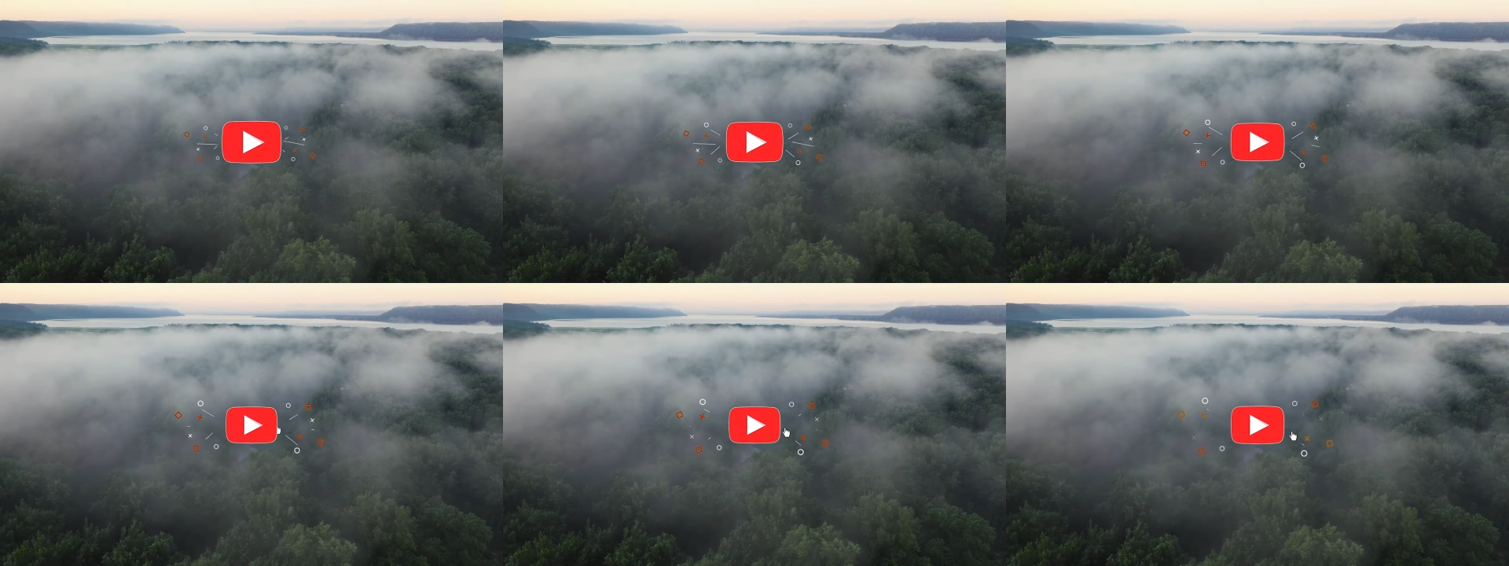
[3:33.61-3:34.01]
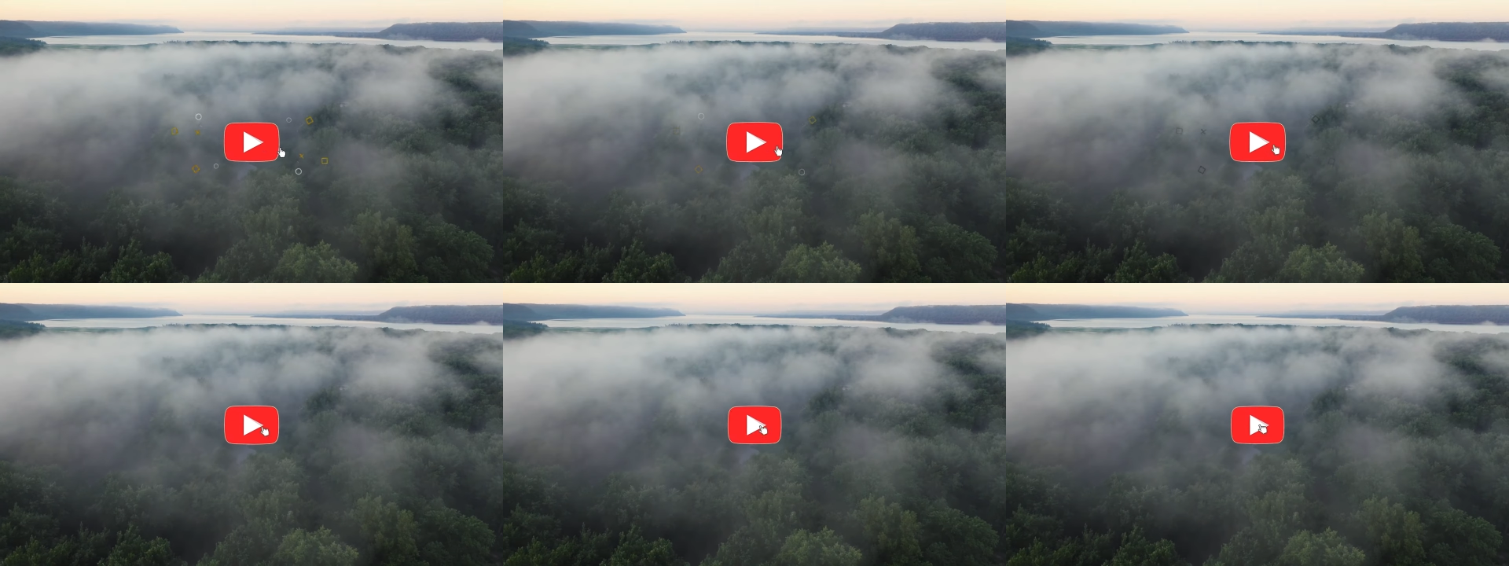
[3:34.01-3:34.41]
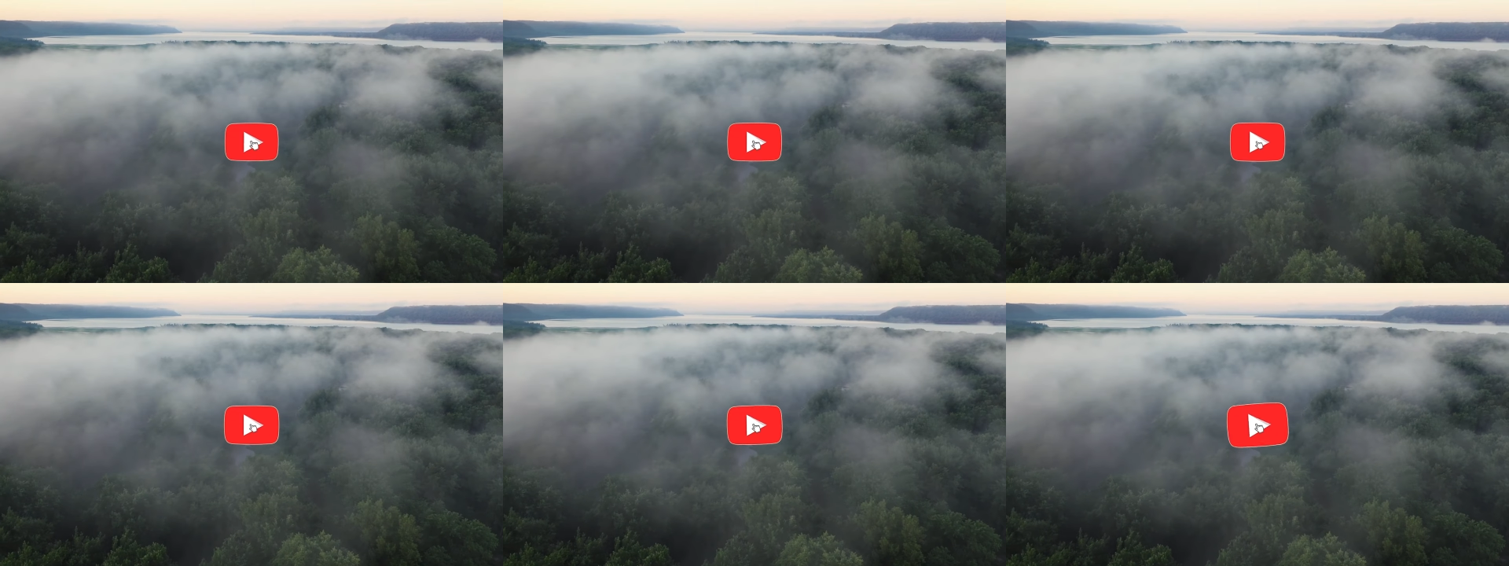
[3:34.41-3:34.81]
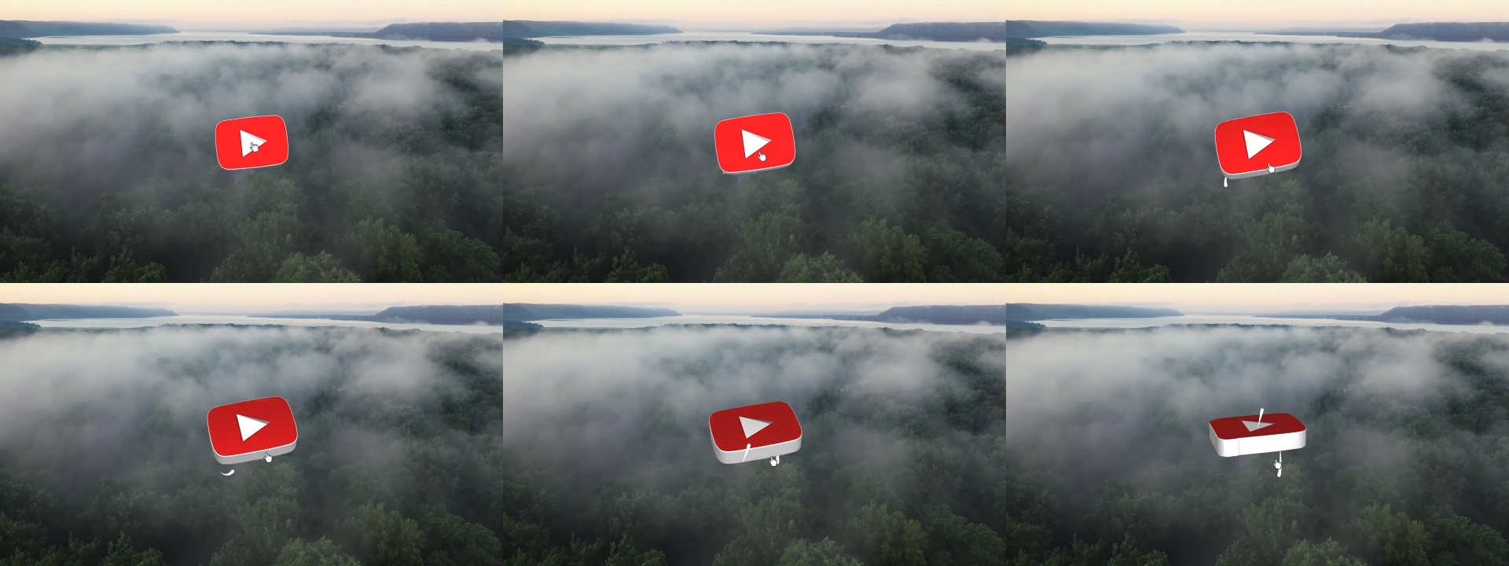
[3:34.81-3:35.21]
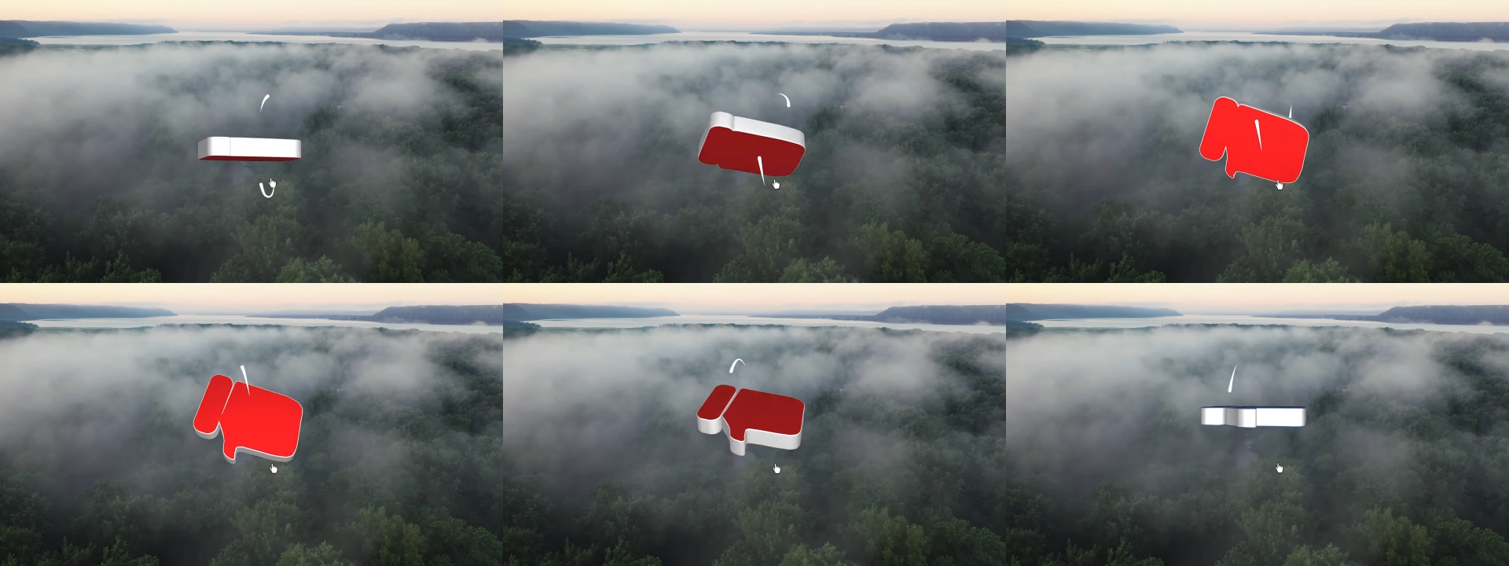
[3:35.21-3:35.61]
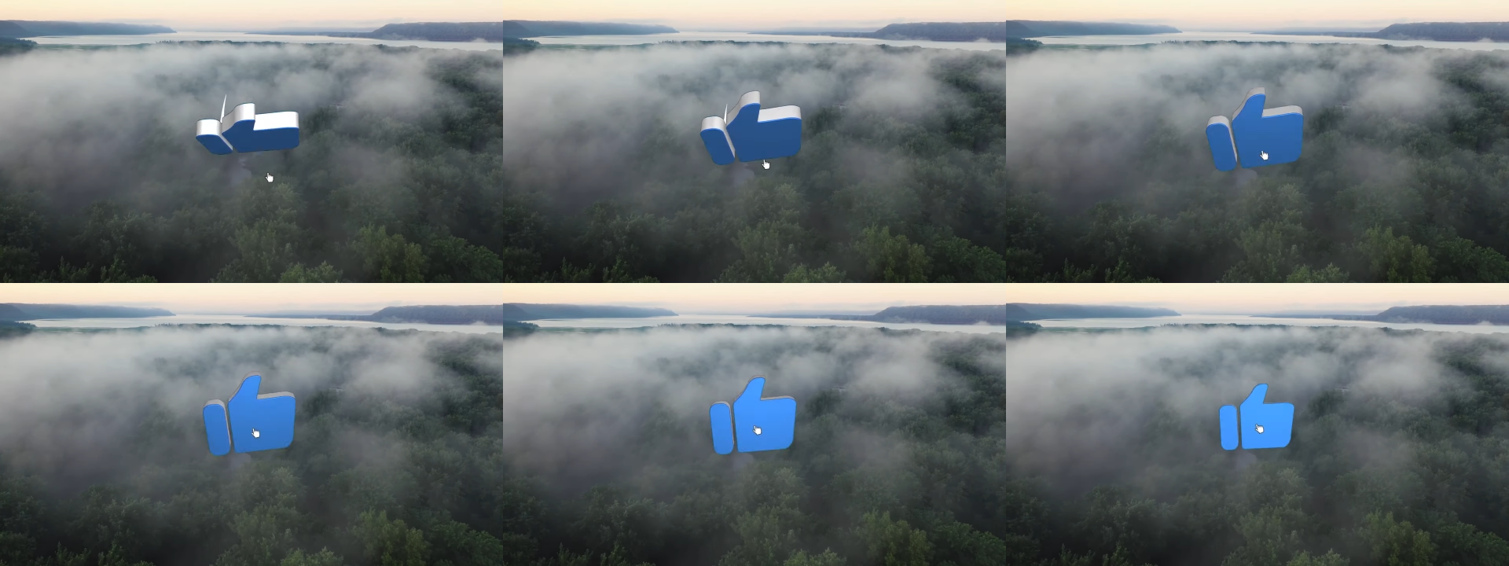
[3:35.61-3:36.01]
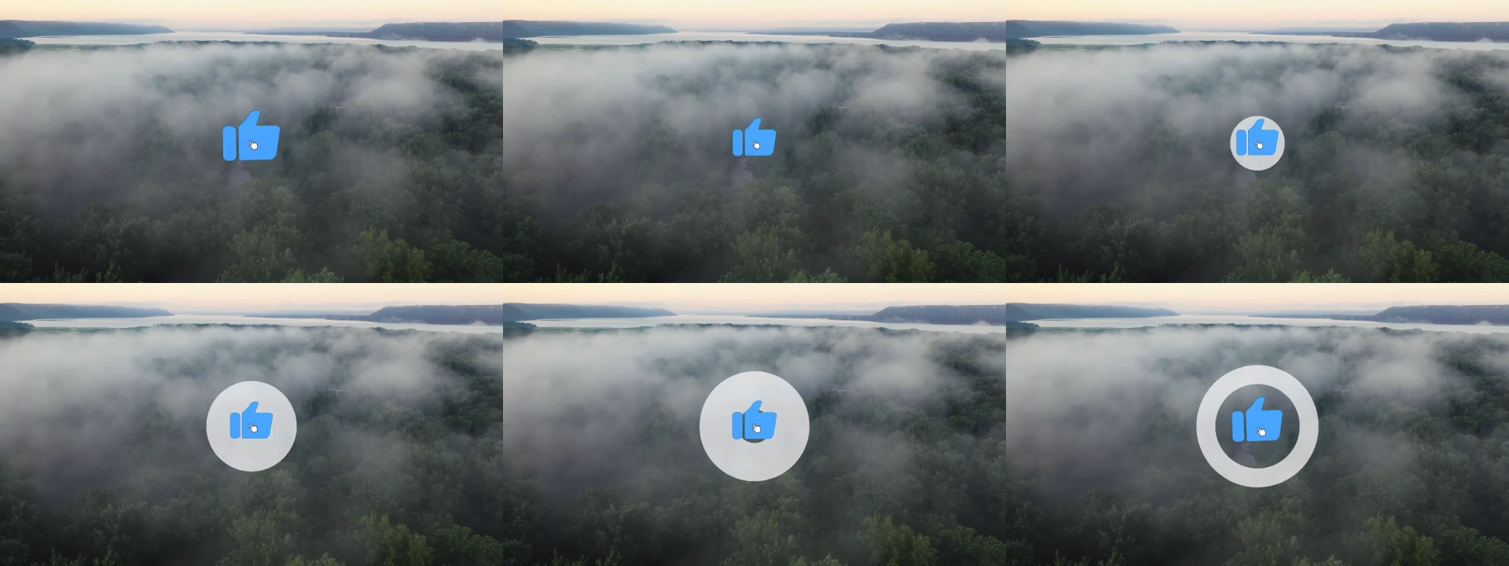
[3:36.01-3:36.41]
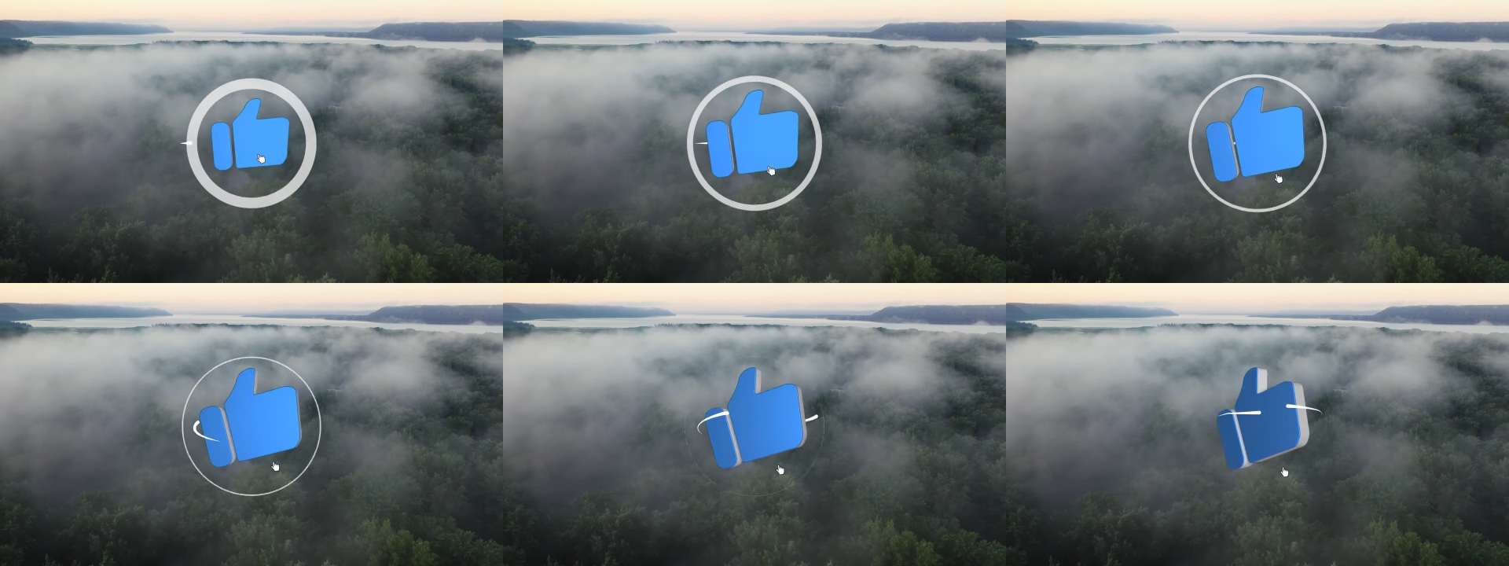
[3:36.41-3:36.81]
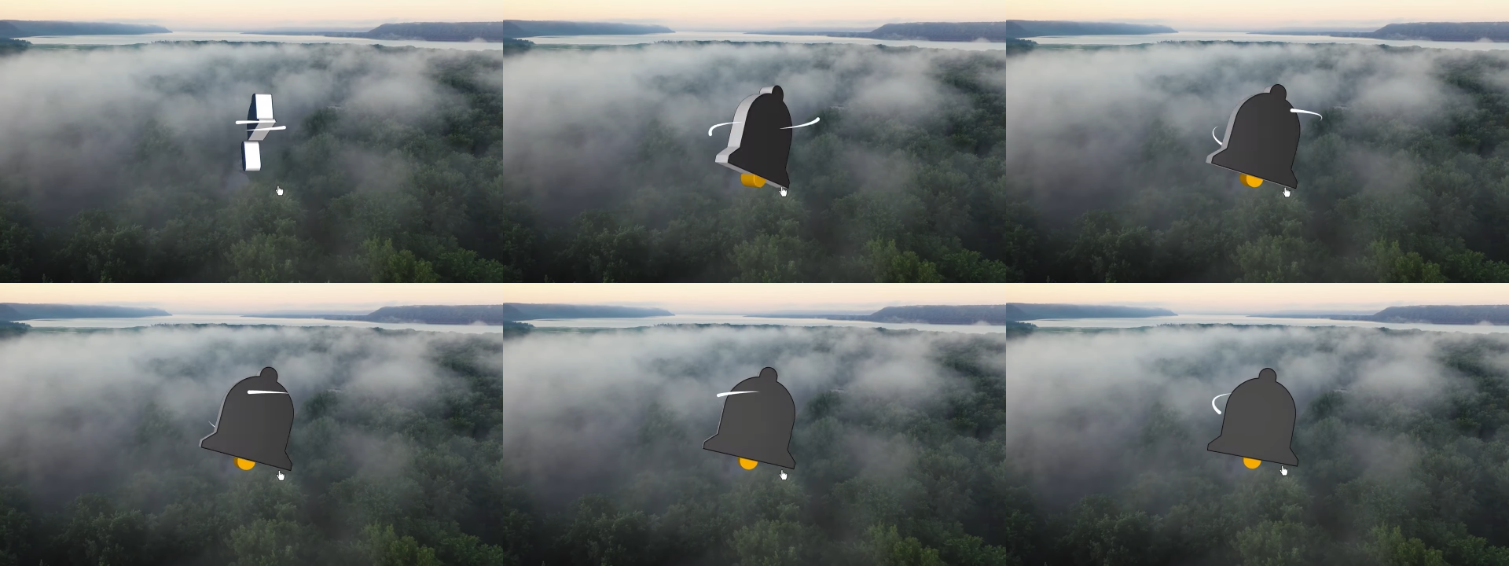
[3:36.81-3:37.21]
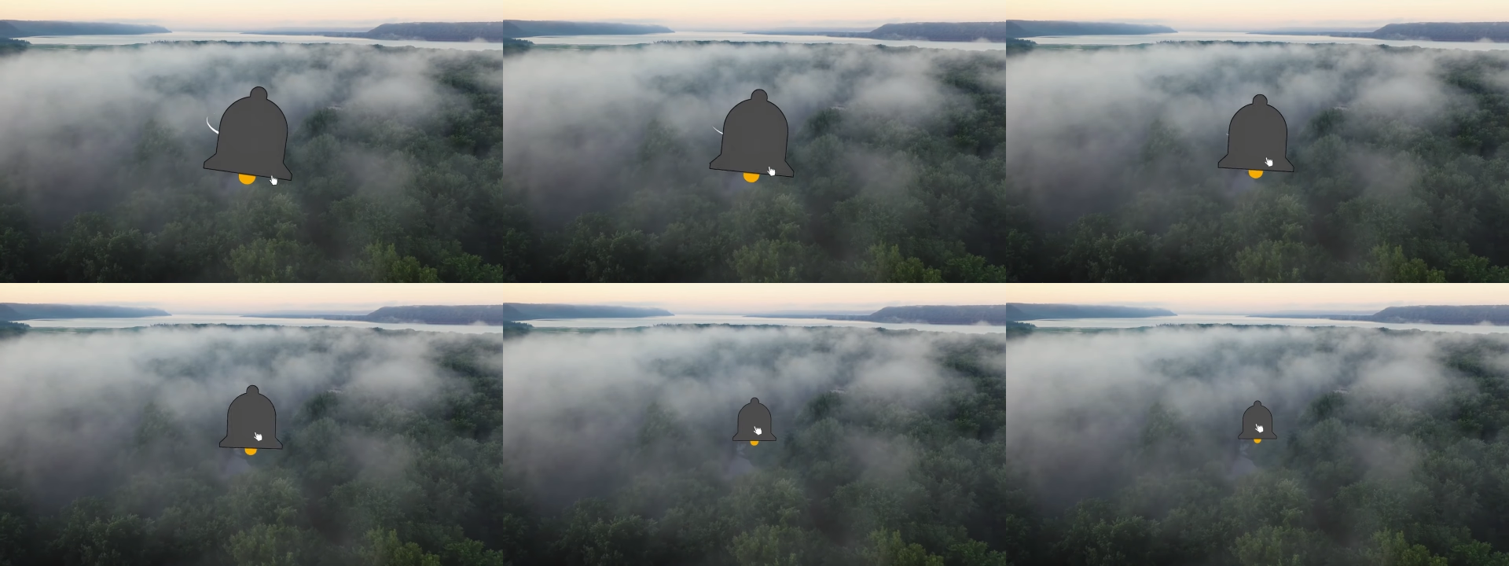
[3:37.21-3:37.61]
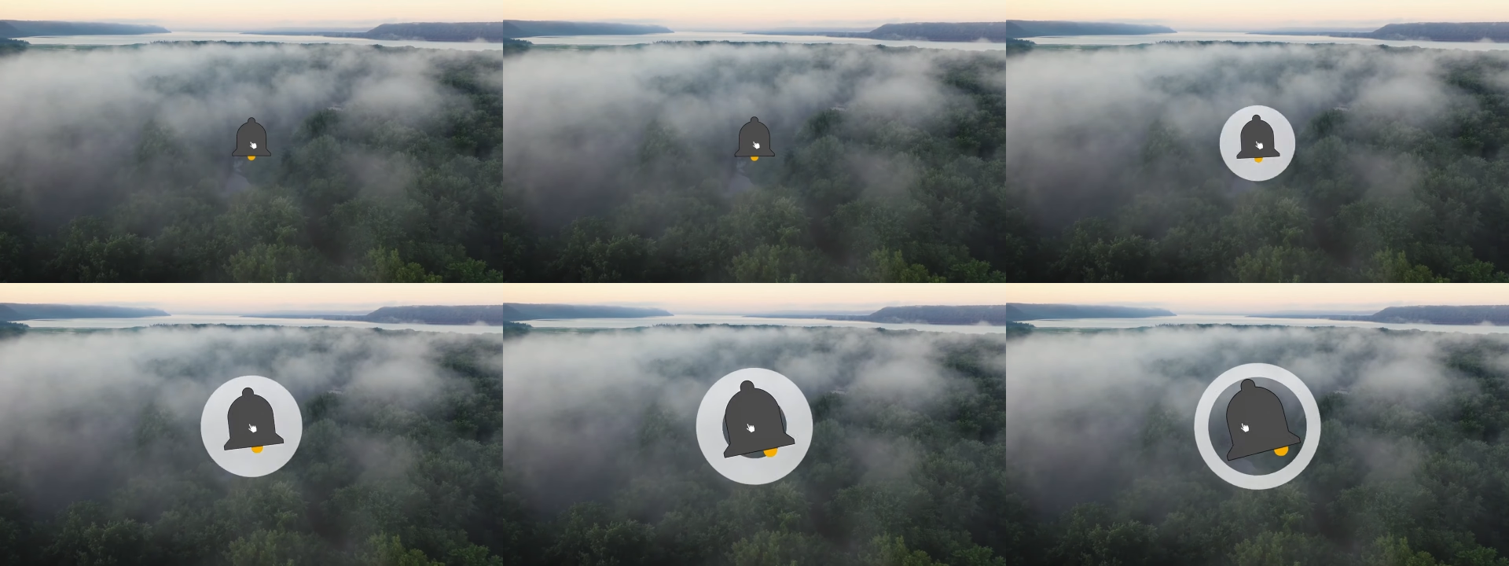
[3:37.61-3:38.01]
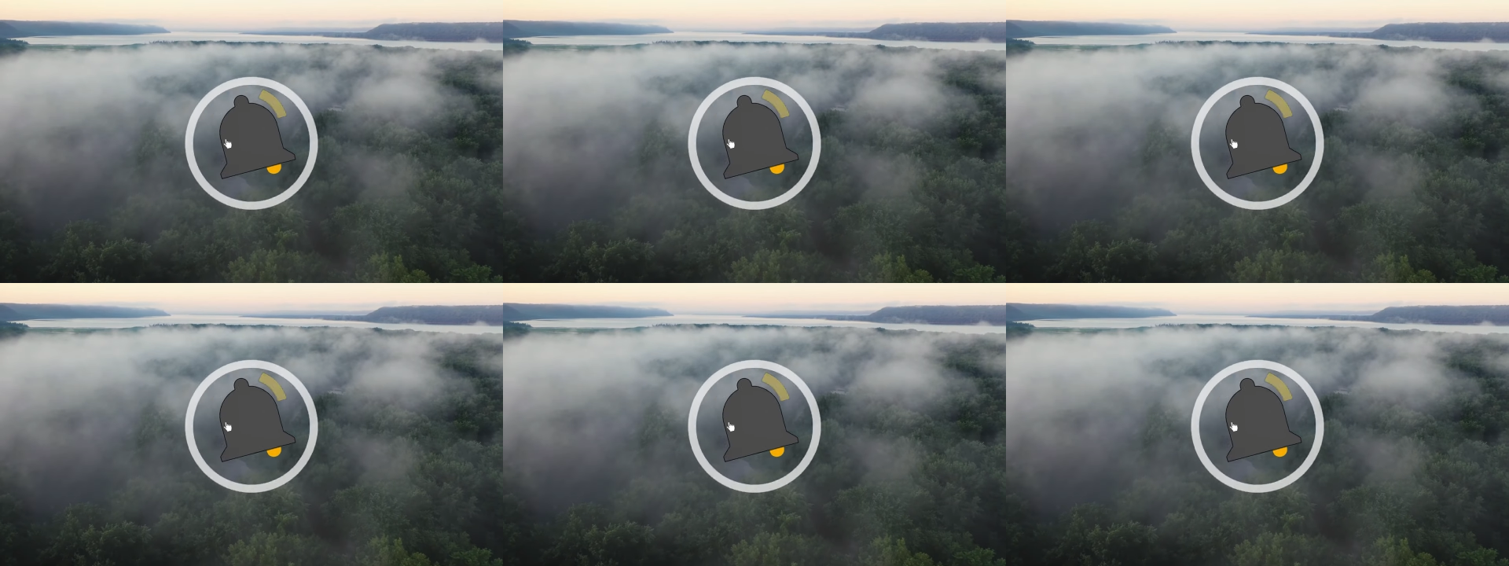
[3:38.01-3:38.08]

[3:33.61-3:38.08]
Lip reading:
(no speaker visible)